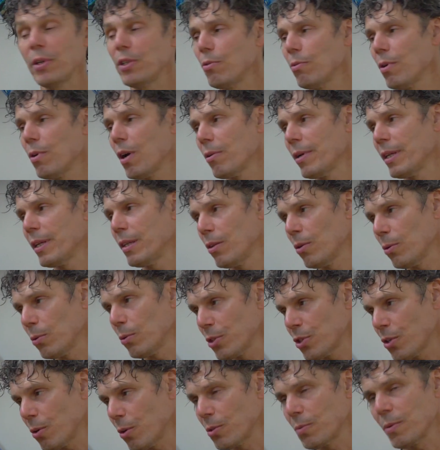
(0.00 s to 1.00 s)
we do our indoor
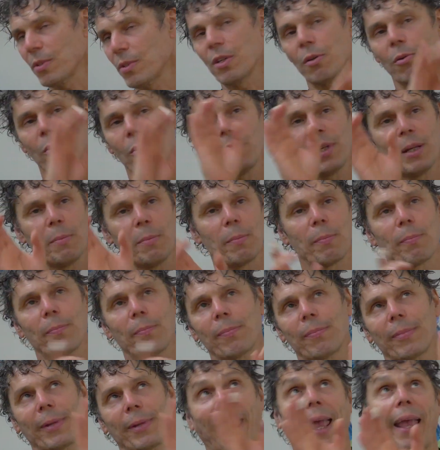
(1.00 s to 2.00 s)
shows, which are all in
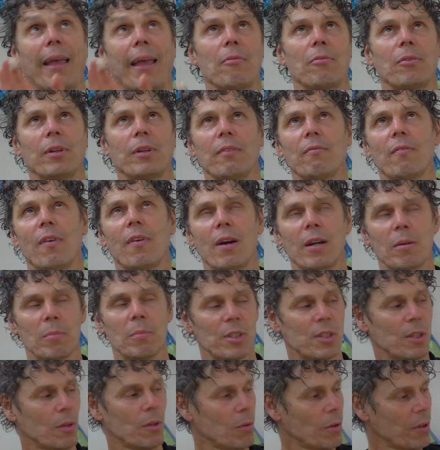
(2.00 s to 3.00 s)
careful
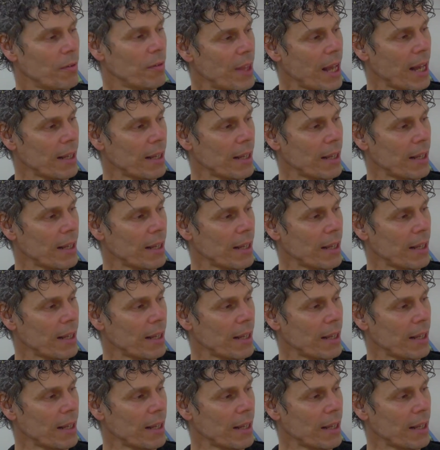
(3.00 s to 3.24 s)
environments and all of mm.